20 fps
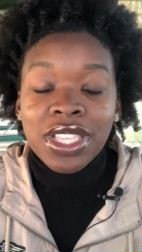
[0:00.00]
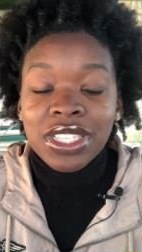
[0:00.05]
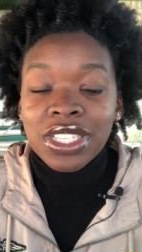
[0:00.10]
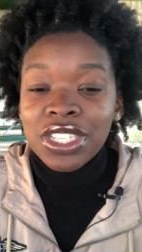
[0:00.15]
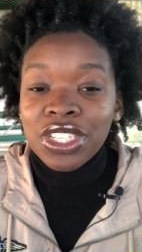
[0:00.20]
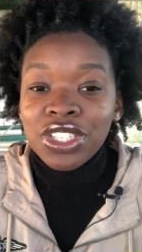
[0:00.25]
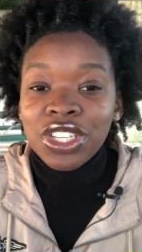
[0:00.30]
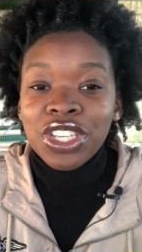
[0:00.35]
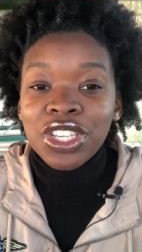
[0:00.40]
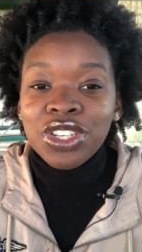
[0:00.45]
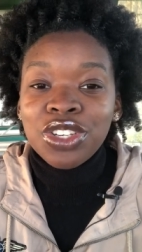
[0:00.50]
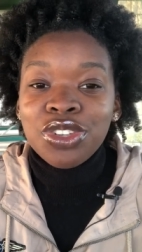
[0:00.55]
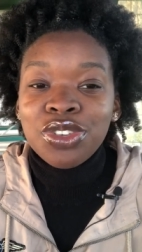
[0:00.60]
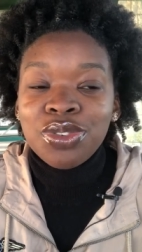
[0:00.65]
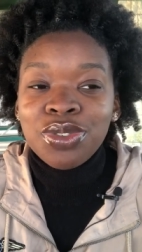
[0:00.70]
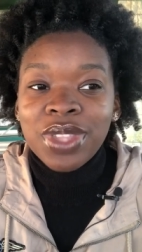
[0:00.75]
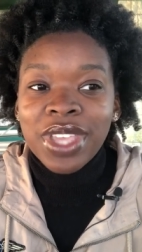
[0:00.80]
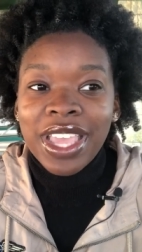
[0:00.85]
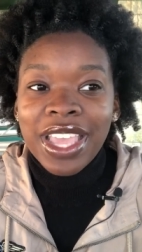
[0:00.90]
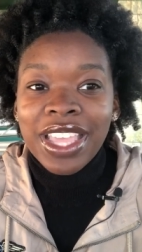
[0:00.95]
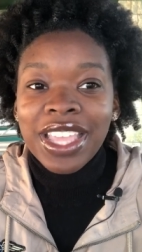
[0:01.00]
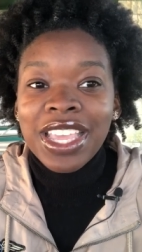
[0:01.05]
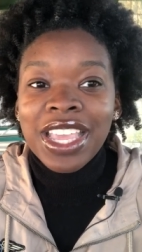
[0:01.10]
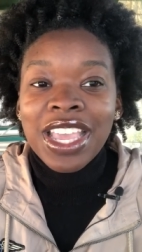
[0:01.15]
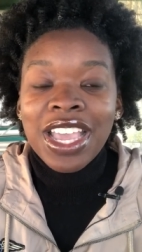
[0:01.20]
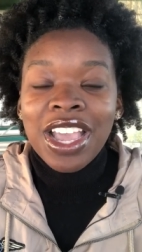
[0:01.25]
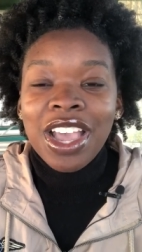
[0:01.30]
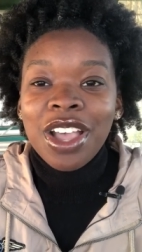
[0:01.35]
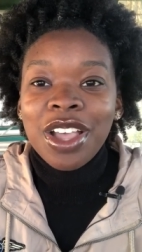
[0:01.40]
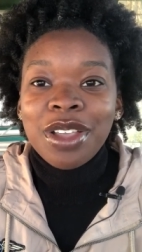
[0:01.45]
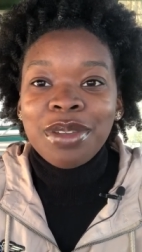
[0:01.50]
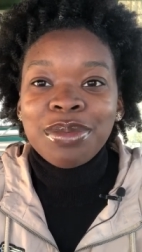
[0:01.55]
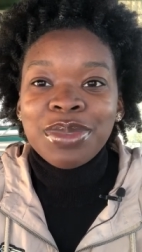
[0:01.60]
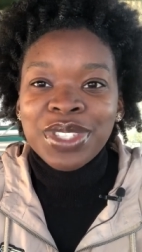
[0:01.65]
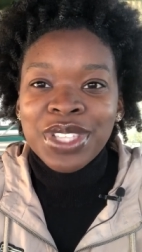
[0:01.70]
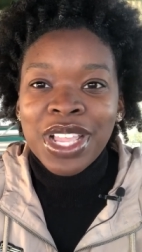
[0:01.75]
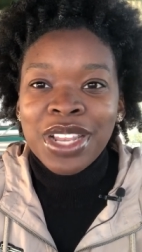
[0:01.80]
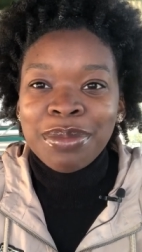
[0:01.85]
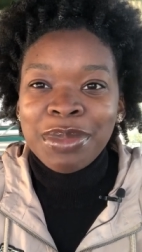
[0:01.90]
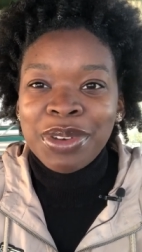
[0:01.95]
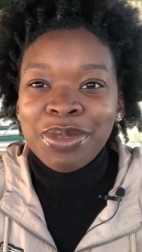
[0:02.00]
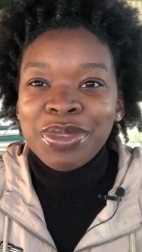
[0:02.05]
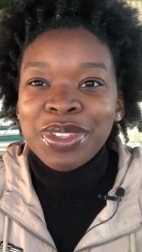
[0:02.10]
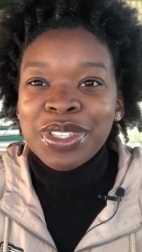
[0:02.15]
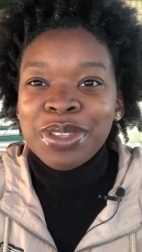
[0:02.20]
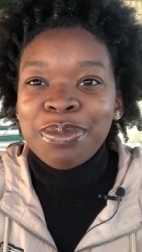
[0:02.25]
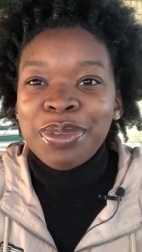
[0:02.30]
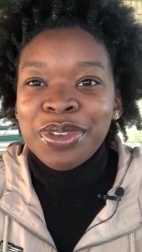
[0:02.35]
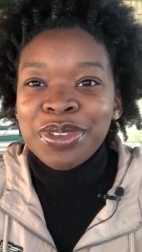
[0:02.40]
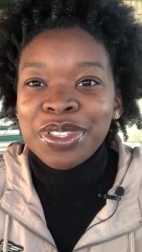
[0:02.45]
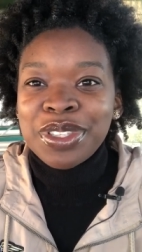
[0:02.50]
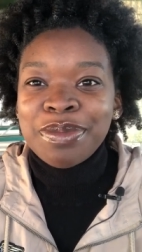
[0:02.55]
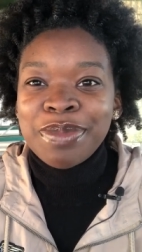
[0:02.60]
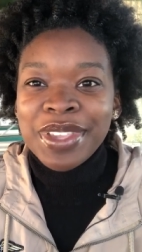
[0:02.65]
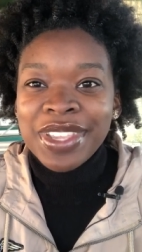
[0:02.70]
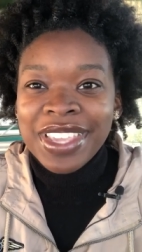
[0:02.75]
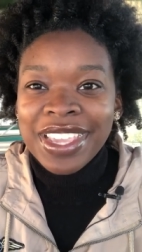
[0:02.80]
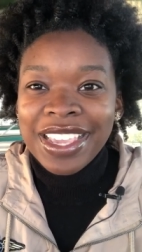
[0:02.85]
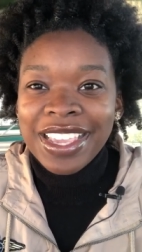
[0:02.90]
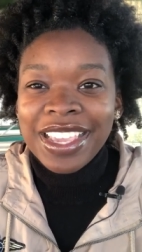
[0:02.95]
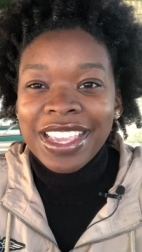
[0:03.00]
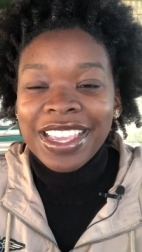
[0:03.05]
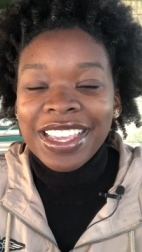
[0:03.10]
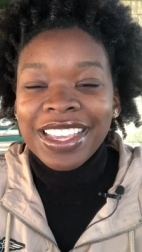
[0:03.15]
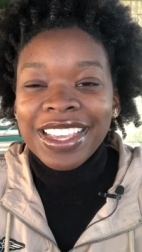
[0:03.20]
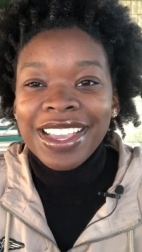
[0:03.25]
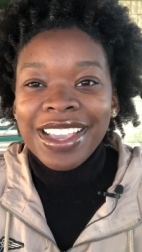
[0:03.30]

He, he knew that um, Solomon was supposed to be king,